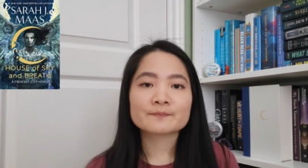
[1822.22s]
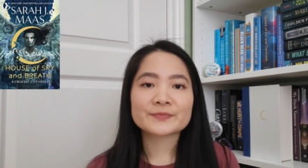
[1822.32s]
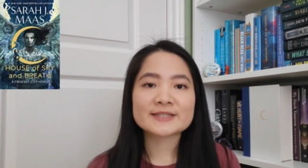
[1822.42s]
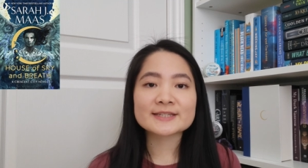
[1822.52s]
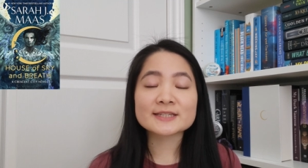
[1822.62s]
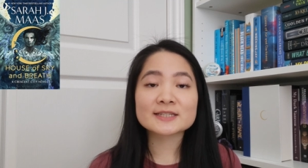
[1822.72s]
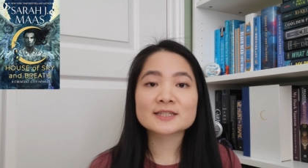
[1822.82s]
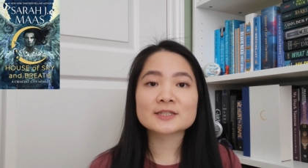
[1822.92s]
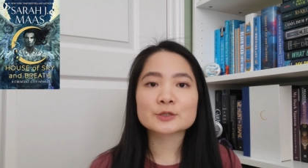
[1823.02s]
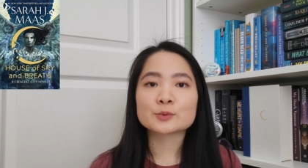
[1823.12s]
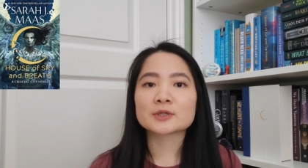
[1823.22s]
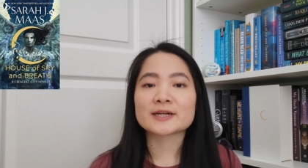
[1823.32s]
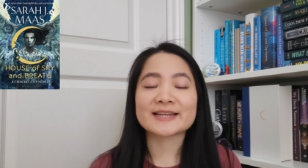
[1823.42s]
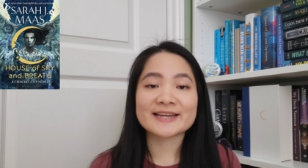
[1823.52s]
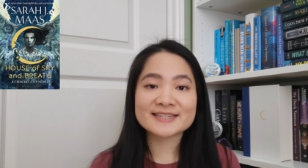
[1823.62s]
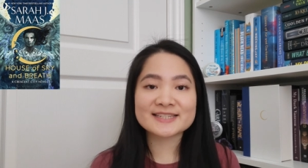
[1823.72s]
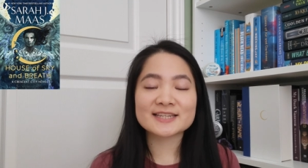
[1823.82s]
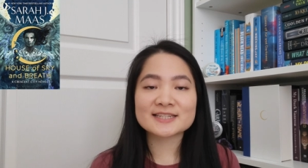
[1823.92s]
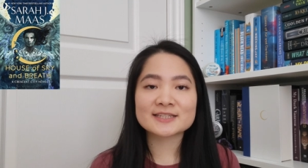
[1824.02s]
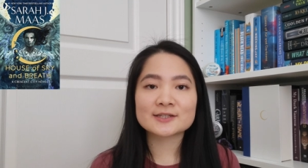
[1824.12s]
citizens who were against
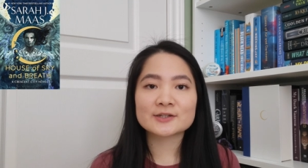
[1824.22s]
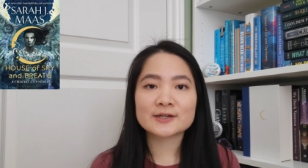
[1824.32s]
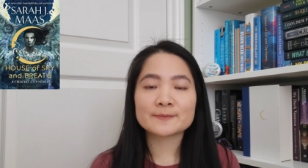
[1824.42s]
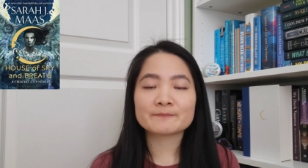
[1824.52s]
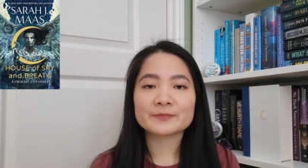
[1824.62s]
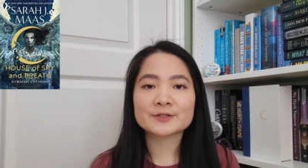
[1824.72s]
the Asteri,